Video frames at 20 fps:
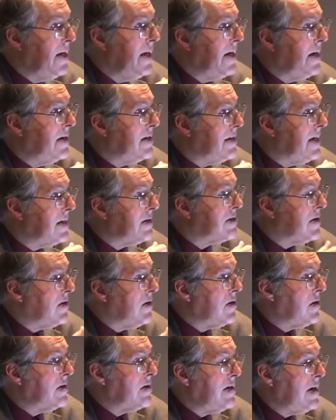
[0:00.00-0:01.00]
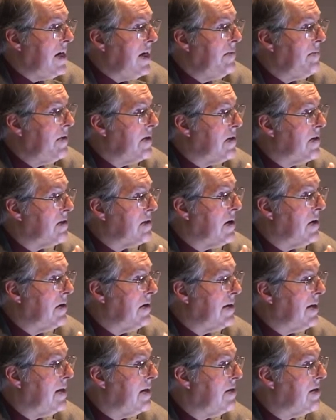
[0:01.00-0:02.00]
and it takes a long time because
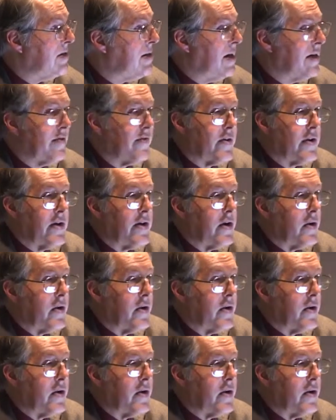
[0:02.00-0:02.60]
hurricanes, thankfully,